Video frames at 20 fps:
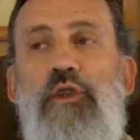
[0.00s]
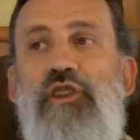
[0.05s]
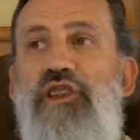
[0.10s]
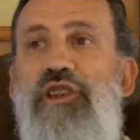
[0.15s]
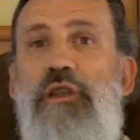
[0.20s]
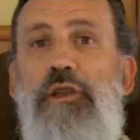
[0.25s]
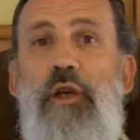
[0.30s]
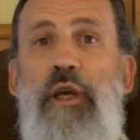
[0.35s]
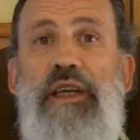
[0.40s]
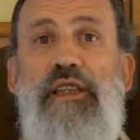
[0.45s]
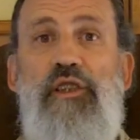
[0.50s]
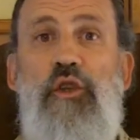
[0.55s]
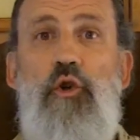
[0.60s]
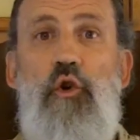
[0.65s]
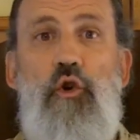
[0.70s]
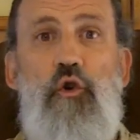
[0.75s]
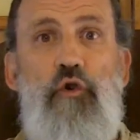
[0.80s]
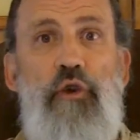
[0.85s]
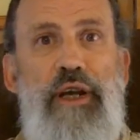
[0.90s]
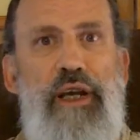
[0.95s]
or it's, just, it's
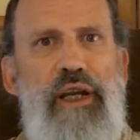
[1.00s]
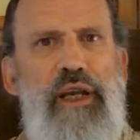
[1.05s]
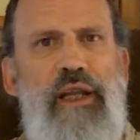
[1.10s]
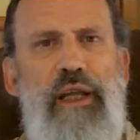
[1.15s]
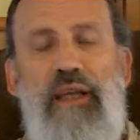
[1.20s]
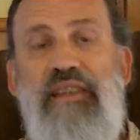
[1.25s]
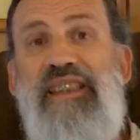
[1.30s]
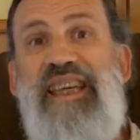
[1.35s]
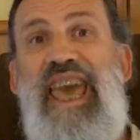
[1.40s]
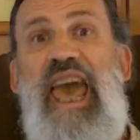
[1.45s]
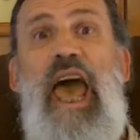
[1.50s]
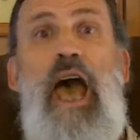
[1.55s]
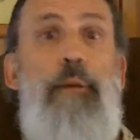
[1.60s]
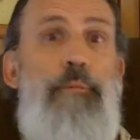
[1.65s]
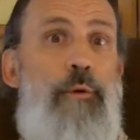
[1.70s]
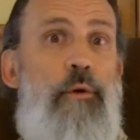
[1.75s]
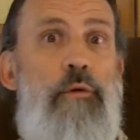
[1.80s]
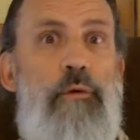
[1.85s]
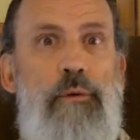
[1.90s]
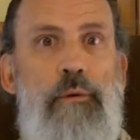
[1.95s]
greedy, it's
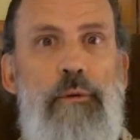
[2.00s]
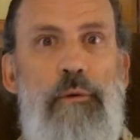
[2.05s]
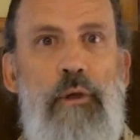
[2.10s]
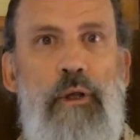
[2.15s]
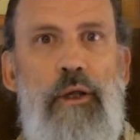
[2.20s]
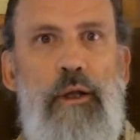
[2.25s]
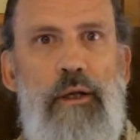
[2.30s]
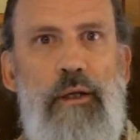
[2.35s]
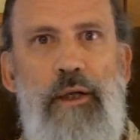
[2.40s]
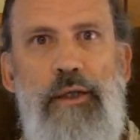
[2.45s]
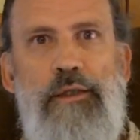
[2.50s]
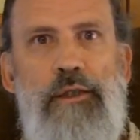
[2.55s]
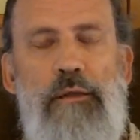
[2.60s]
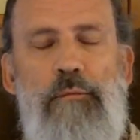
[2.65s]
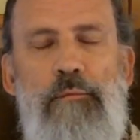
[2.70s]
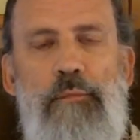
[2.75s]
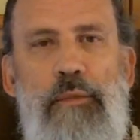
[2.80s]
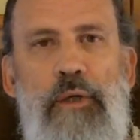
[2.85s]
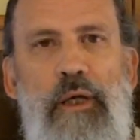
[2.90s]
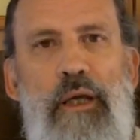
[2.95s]

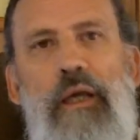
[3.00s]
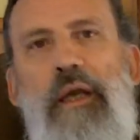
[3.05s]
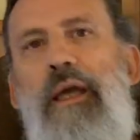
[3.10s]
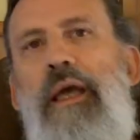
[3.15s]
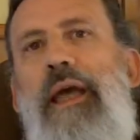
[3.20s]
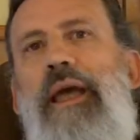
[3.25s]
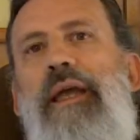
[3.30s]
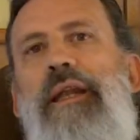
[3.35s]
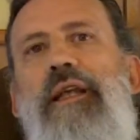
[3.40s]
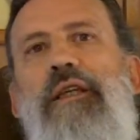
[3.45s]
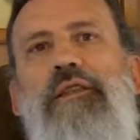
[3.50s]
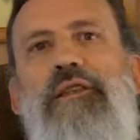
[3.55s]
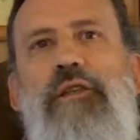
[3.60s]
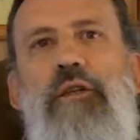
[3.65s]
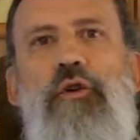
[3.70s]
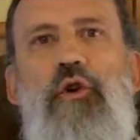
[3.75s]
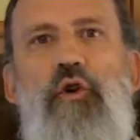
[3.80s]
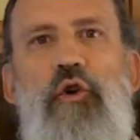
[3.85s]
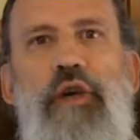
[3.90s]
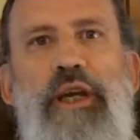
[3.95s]
capitalism, and it's
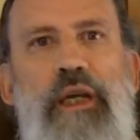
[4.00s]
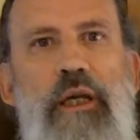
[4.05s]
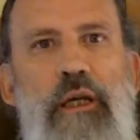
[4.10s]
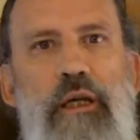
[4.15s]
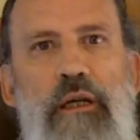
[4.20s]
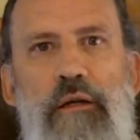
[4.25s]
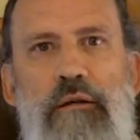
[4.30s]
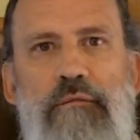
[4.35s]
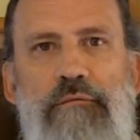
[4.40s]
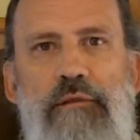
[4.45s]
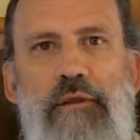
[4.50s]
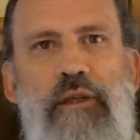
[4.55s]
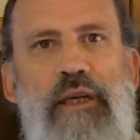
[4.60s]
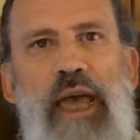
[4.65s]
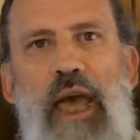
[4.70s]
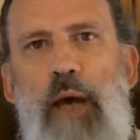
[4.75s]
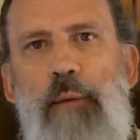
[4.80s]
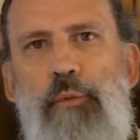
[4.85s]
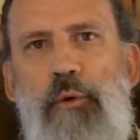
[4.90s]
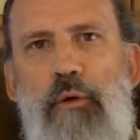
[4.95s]
the greed of uh,
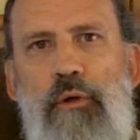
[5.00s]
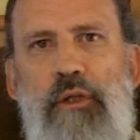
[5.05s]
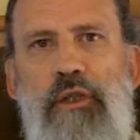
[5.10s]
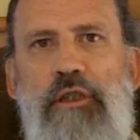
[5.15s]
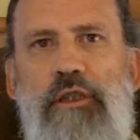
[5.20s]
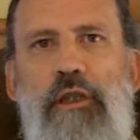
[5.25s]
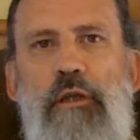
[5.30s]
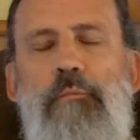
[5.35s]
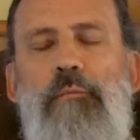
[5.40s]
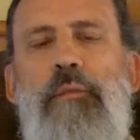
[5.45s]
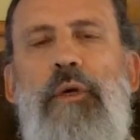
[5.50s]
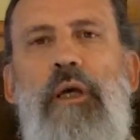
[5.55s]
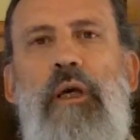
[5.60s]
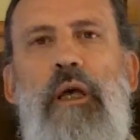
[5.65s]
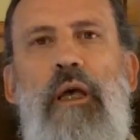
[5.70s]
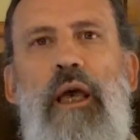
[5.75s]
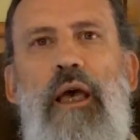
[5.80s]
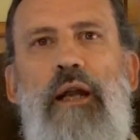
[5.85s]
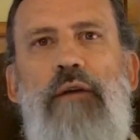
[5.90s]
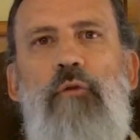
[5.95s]
capitalism.
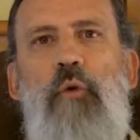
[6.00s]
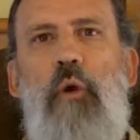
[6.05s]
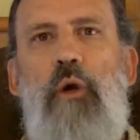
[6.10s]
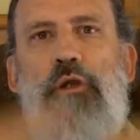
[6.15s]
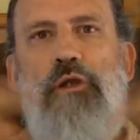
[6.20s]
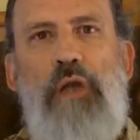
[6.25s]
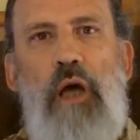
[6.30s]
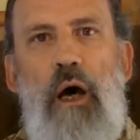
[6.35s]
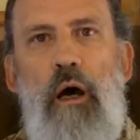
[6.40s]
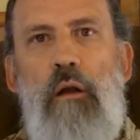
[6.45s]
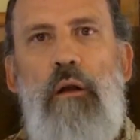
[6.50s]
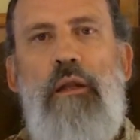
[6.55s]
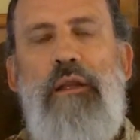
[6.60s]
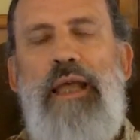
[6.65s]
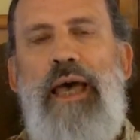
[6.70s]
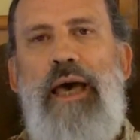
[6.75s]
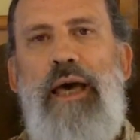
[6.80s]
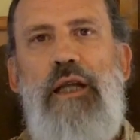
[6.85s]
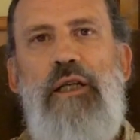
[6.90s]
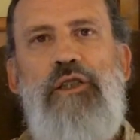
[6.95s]
And of course, all
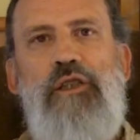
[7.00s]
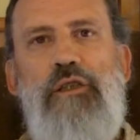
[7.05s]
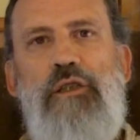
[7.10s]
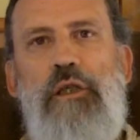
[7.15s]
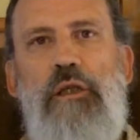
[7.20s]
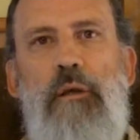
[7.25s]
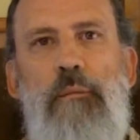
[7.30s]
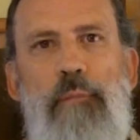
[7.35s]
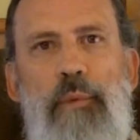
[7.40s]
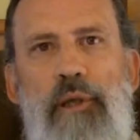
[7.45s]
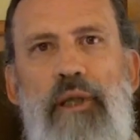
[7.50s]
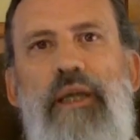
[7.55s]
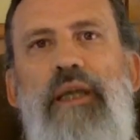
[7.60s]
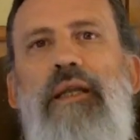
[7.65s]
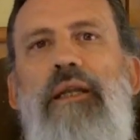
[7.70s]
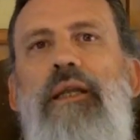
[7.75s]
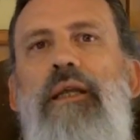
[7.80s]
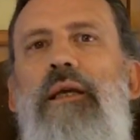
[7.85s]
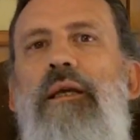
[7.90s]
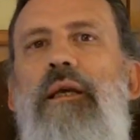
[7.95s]
of that is just
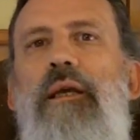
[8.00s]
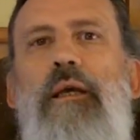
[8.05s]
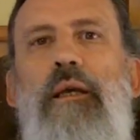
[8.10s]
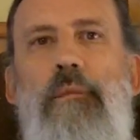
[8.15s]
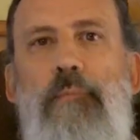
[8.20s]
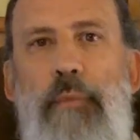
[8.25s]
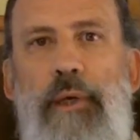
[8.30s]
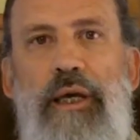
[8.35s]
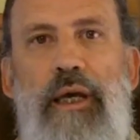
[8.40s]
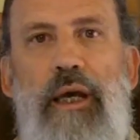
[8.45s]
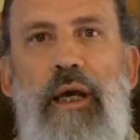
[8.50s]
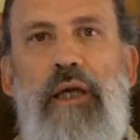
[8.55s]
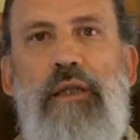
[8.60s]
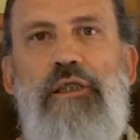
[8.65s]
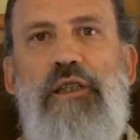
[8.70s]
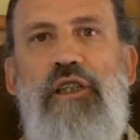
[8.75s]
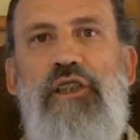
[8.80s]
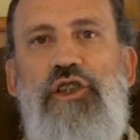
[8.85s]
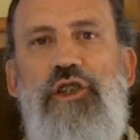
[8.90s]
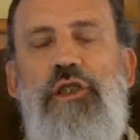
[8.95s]
completely B
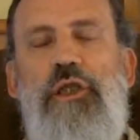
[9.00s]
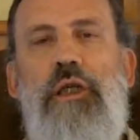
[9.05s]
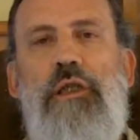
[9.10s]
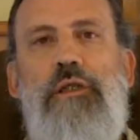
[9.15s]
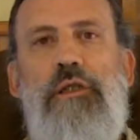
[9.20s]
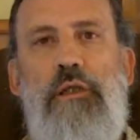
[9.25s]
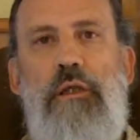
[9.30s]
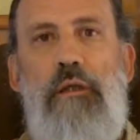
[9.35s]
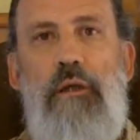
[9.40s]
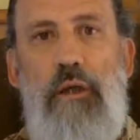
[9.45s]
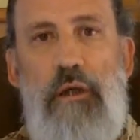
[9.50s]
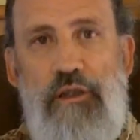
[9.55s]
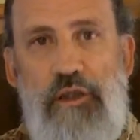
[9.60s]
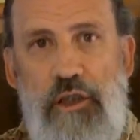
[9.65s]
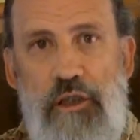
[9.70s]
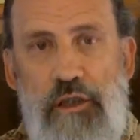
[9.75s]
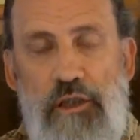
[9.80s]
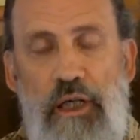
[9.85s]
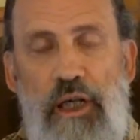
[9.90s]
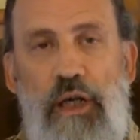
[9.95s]
S. It's just
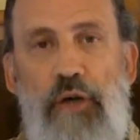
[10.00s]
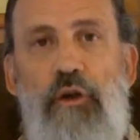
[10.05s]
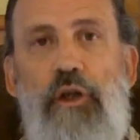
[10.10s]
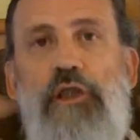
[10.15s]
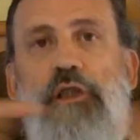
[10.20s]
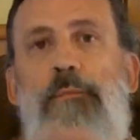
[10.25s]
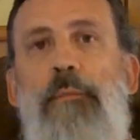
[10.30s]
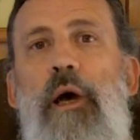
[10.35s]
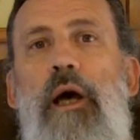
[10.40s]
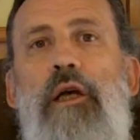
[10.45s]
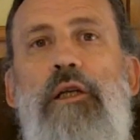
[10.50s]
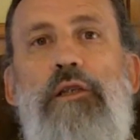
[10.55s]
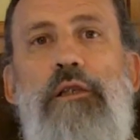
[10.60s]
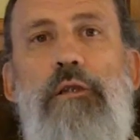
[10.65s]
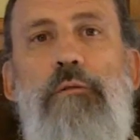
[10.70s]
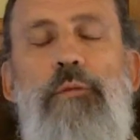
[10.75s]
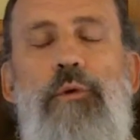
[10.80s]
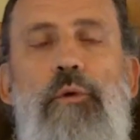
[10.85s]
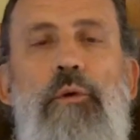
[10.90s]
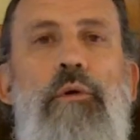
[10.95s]
it's just
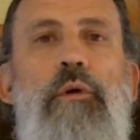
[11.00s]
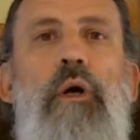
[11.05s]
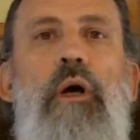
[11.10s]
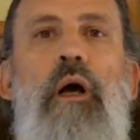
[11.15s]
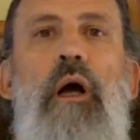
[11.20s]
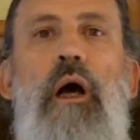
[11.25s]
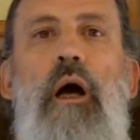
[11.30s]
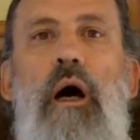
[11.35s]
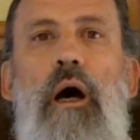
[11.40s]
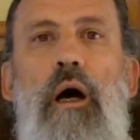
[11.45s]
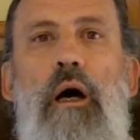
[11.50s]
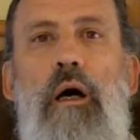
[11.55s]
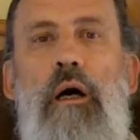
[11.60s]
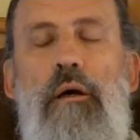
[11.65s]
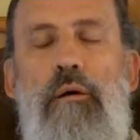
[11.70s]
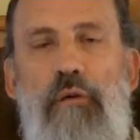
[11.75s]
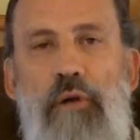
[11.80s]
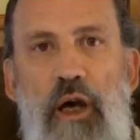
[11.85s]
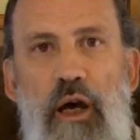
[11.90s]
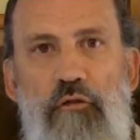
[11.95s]
irresponsible
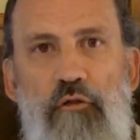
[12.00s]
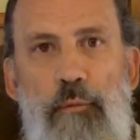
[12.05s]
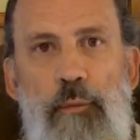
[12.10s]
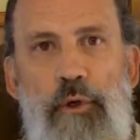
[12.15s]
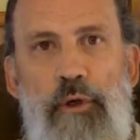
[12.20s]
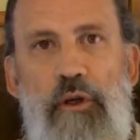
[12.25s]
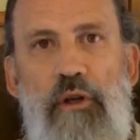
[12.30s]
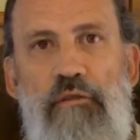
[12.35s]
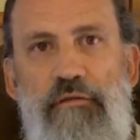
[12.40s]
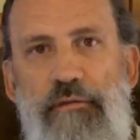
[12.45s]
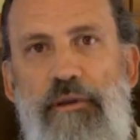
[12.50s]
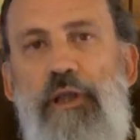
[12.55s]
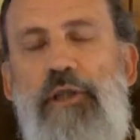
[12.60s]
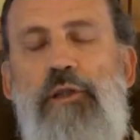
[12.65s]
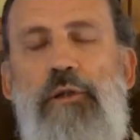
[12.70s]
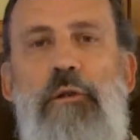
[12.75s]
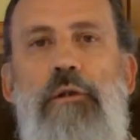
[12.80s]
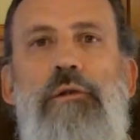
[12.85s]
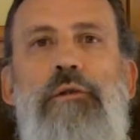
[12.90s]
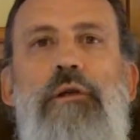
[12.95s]
uh, government
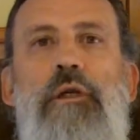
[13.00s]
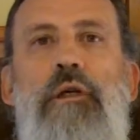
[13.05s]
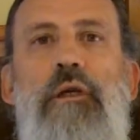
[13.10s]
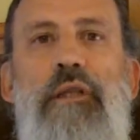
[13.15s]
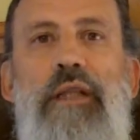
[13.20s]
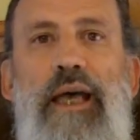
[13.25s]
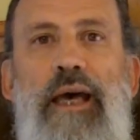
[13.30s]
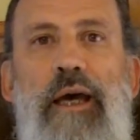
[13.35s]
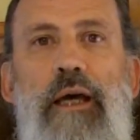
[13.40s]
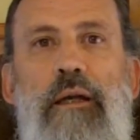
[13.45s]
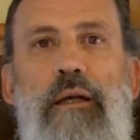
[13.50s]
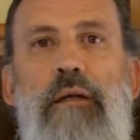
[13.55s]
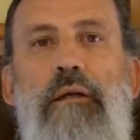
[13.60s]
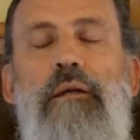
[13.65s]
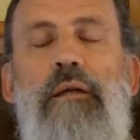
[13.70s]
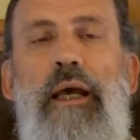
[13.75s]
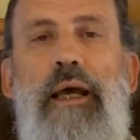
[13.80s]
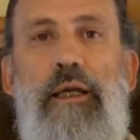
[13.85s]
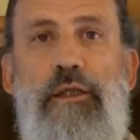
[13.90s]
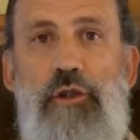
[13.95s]
officials that
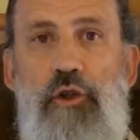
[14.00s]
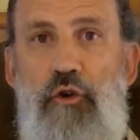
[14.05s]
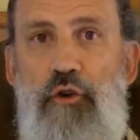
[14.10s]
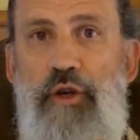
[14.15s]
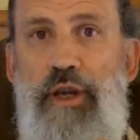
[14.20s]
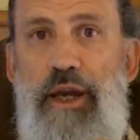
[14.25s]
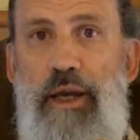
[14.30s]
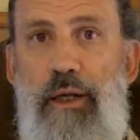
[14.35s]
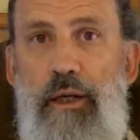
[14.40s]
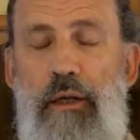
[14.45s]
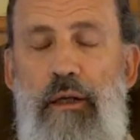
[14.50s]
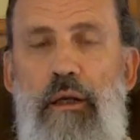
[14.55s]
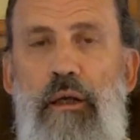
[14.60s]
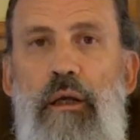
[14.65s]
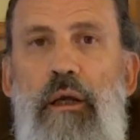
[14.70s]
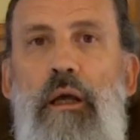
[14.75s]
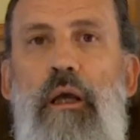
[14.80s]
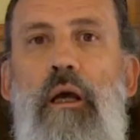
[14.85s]
has created